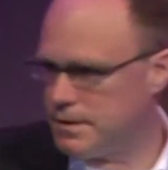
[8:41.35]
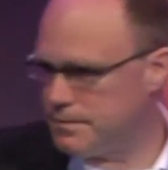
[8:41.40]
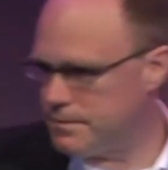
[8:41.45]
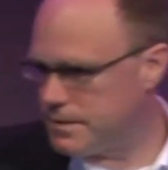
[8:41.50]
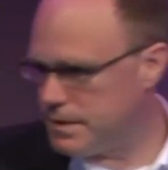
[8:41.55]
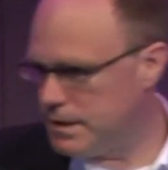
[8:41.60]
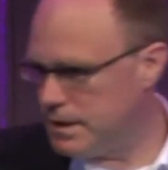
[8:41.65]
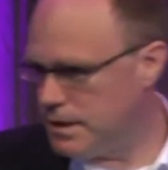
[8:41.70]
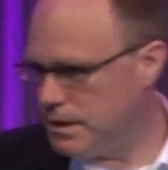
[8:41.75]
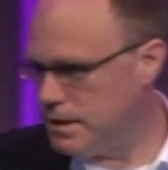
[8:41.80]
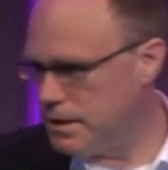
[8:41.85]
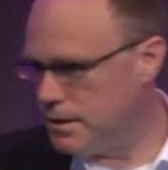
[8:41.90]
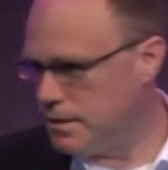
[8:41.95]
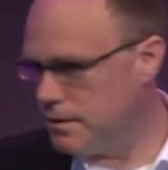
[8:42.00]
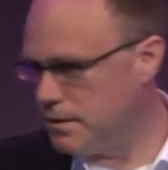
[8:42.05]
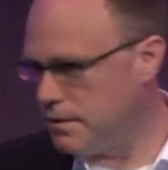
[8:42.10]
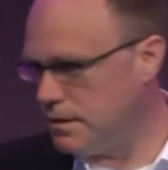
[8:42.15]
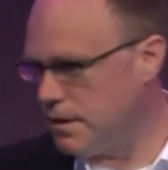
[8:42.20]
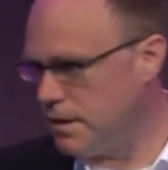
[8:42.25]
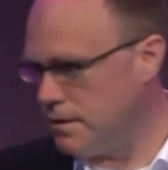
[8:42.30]

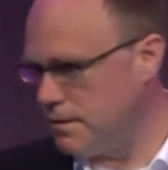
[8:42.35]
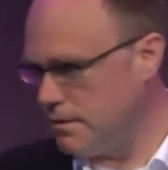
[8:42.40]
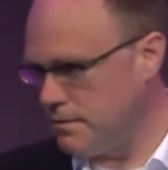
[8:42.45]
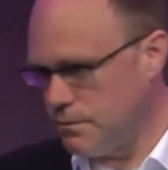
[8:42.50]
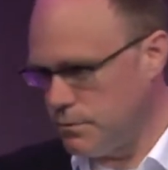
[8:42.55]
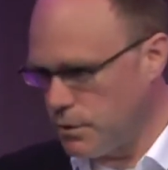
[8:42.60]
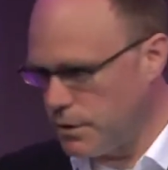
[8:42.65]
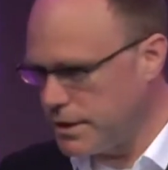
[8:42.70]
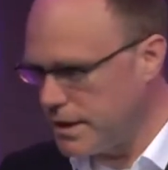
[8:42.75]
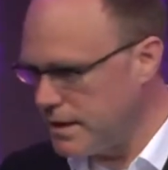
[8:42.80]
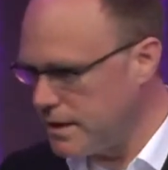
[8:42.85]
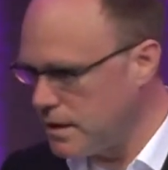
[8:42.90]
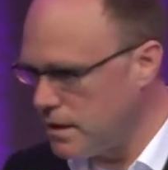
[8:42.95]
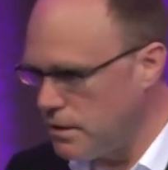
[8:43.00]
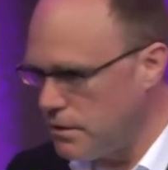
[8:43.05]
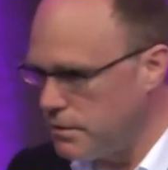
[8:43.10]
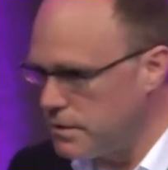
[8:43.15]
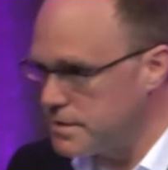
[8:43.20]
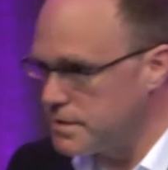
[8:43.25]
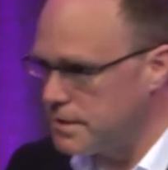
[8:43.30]
the working
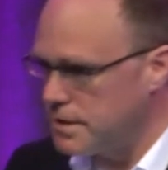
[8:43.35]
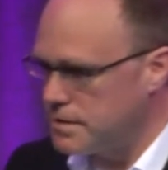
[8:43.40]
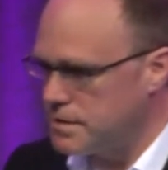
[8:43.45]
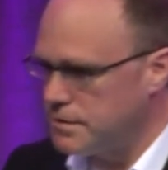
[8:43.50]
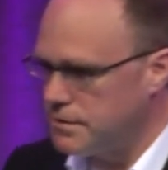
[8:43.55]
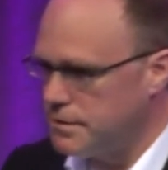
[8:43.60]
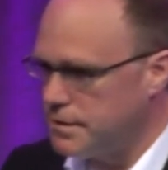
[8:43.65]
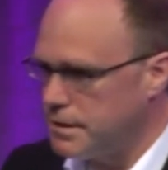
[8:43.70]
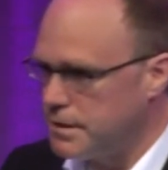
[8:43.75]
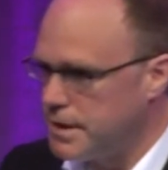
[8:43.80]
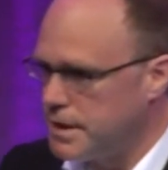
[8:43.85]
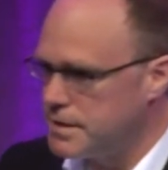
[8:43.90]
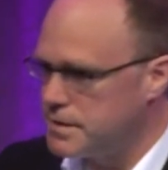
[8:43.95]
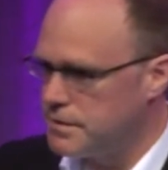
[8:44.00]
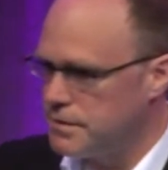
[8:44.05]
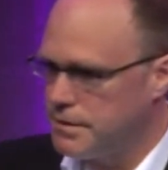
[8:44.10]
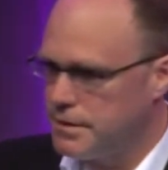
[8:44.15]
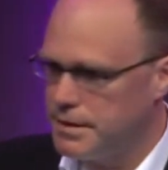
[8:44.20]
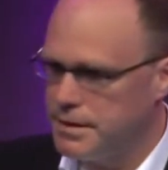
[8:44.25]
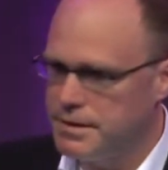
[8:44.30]
hours, and so on and
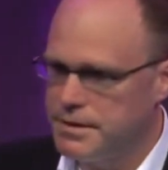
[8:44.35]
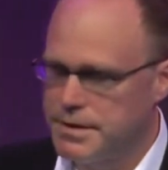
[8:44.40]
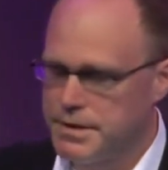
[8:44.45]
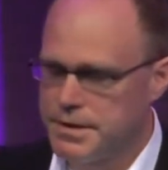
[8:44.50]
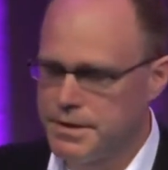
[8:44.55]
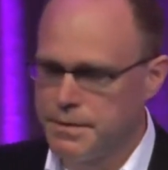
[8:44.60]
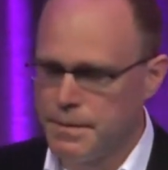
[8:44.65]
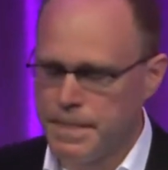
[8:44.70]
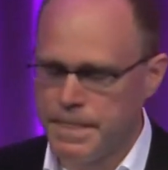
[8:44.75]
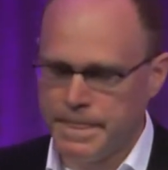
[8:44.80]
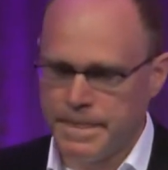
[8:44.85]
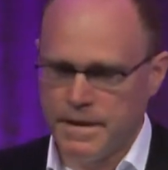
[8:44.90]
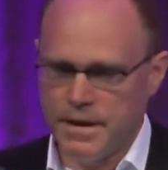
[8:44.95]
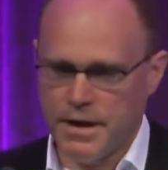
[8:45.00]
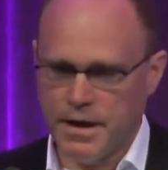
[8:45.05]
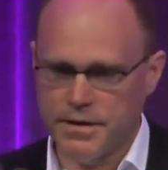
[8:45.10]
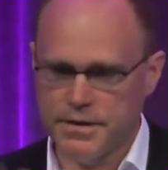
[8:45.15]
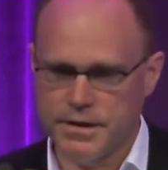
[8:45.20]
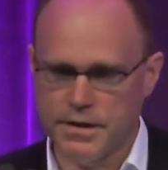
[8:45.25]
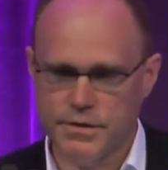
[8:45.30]
so on.
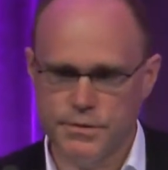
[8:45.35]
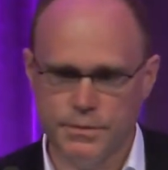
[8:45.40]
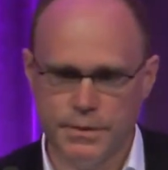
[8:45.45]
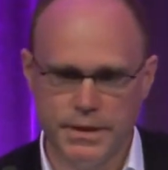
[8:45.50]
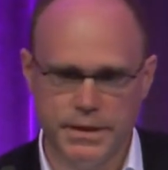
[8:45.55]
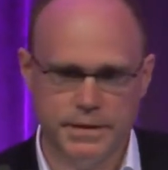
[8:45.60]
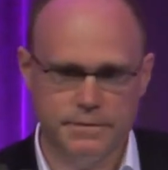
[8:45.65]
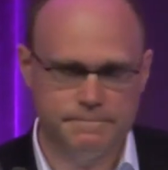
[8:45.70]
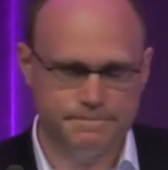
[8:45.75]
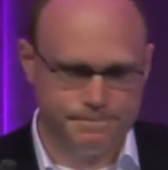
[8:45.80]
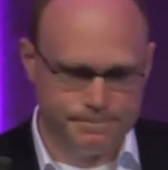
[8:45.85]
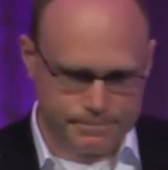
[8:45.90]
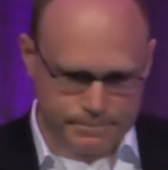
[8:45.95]
And this will,